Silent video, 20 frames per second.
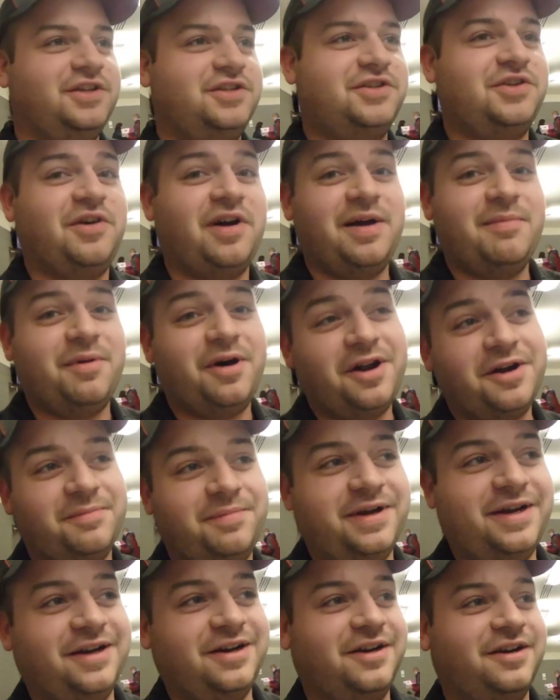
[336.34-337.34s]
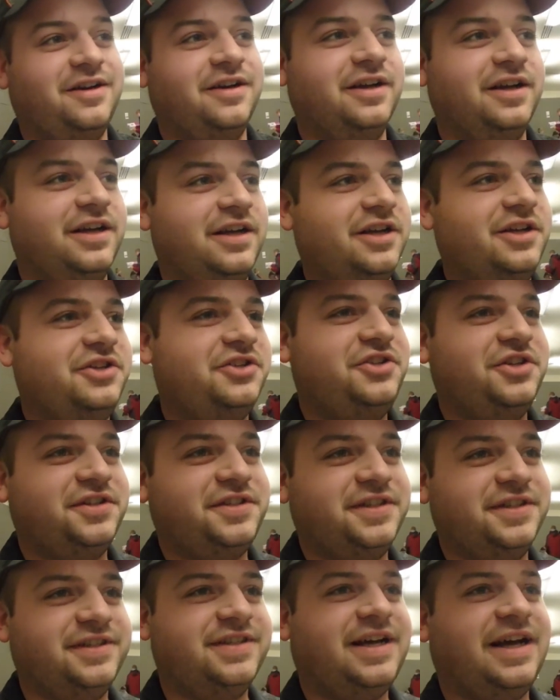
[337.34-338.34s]
So I bought a pair
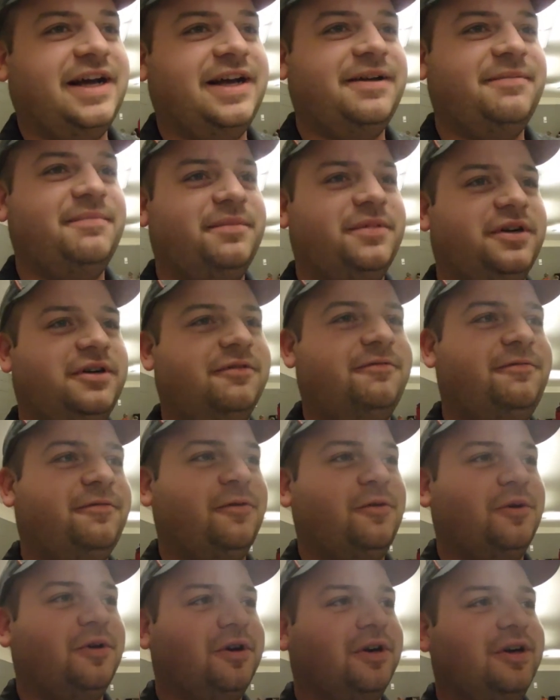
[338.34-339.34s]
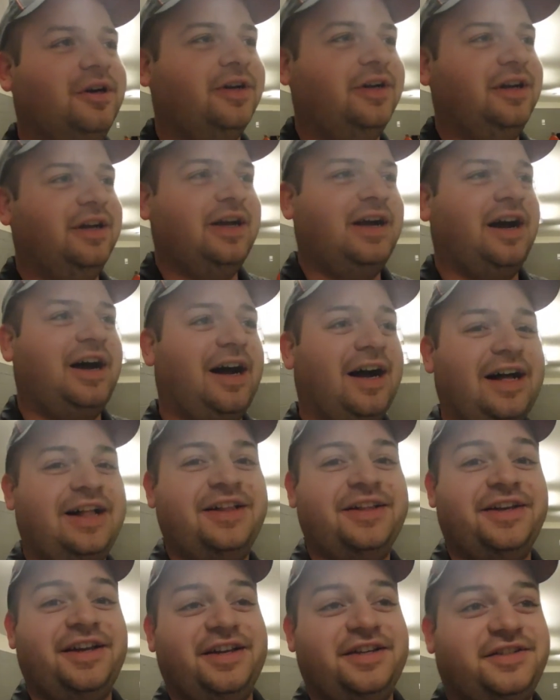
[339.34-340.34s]
just in time for the
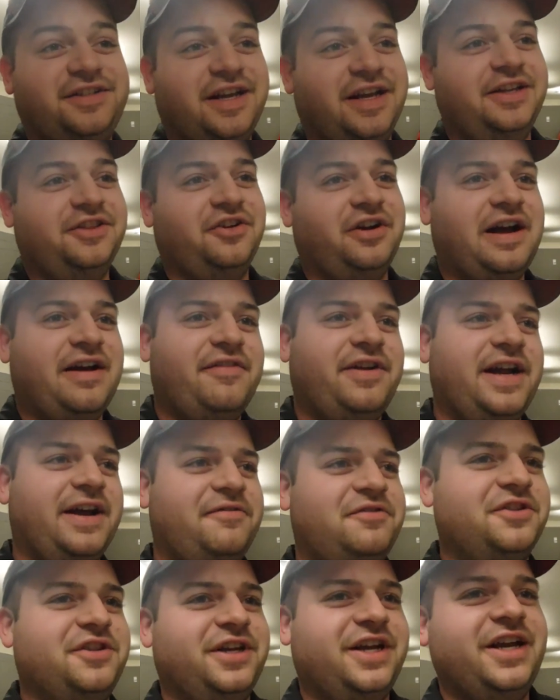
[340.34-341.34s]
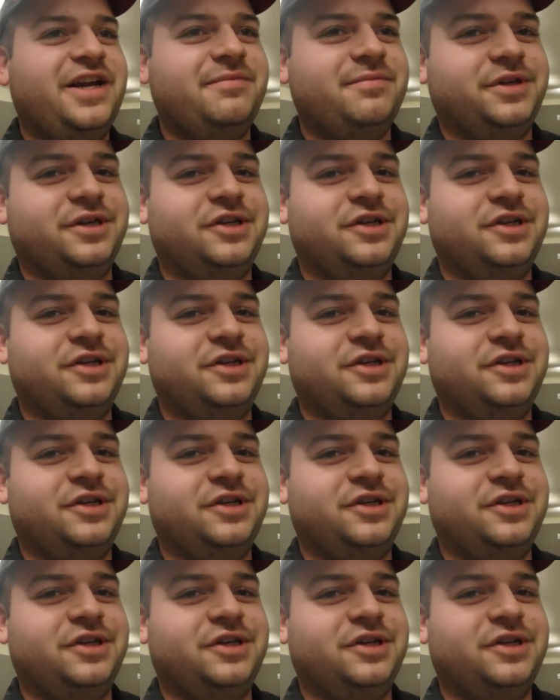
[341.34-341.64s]
holiday skate they're having after the game